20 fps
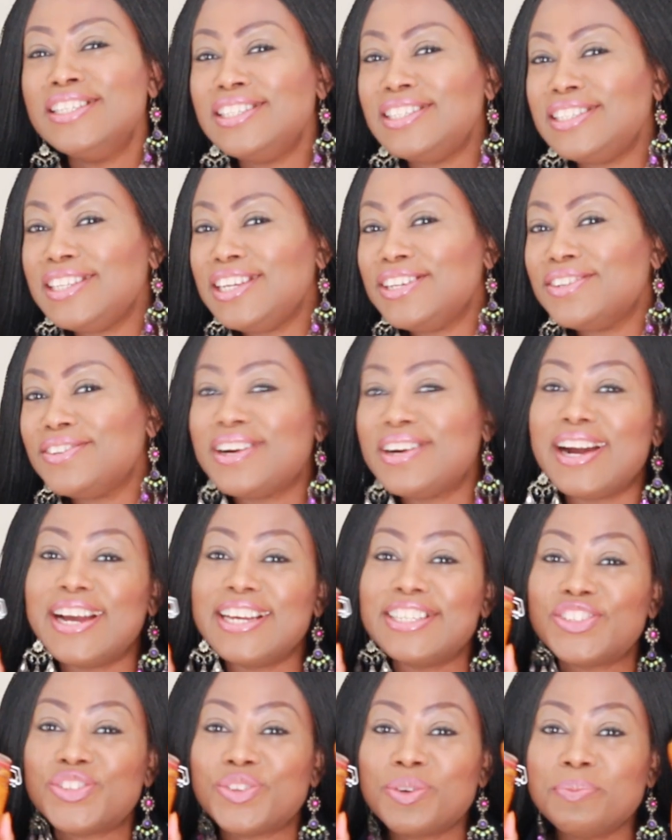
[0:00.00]
See you
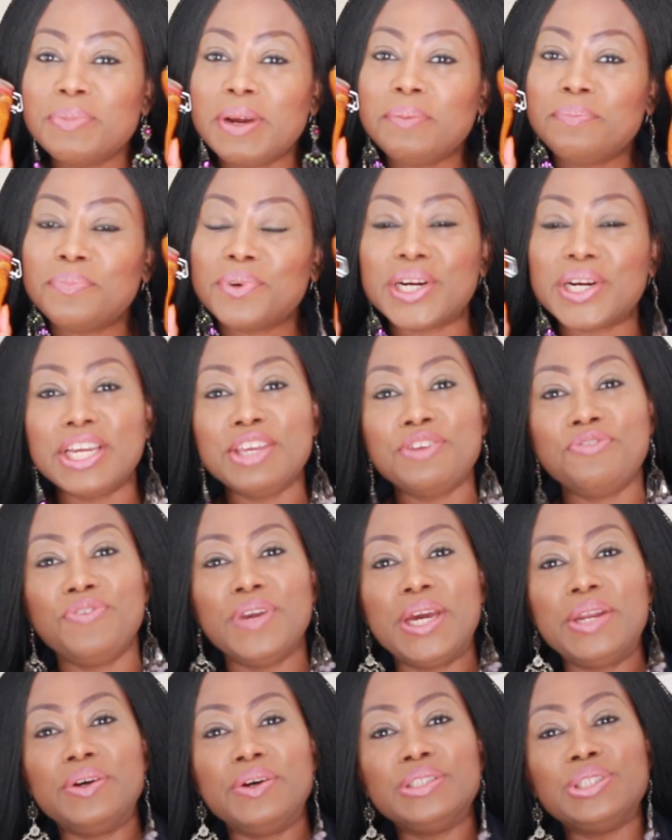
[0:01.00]
guys. Remember, if
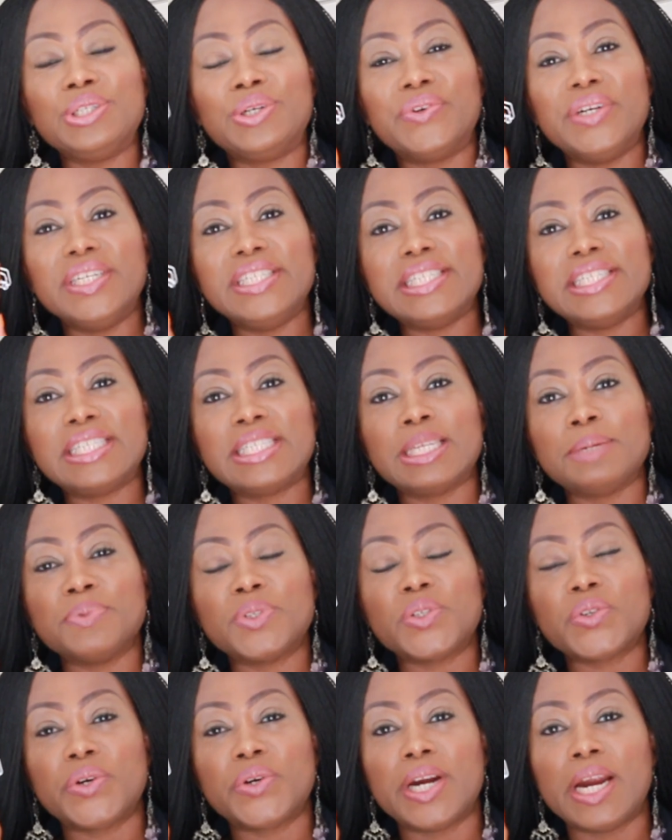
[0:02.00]
you're not already
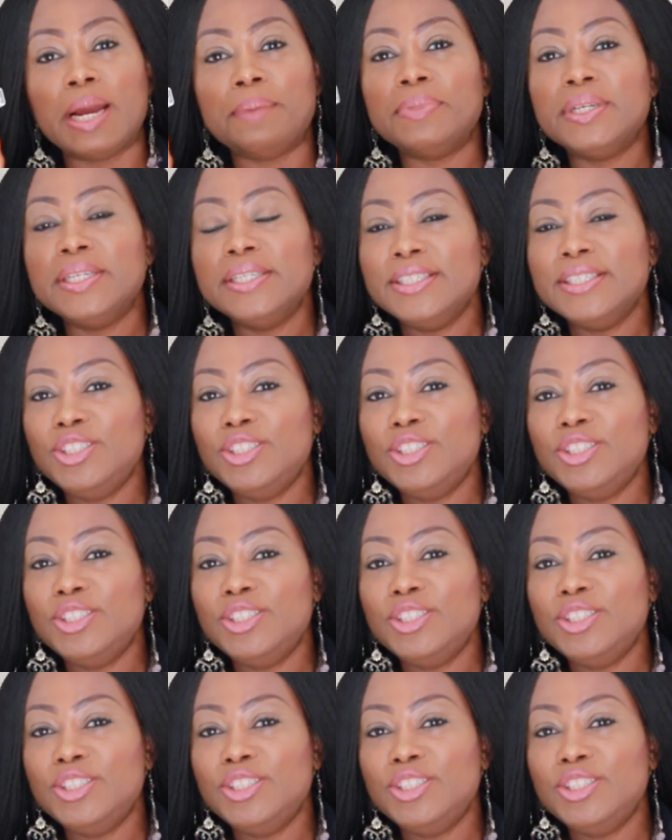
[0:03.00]
subscribed,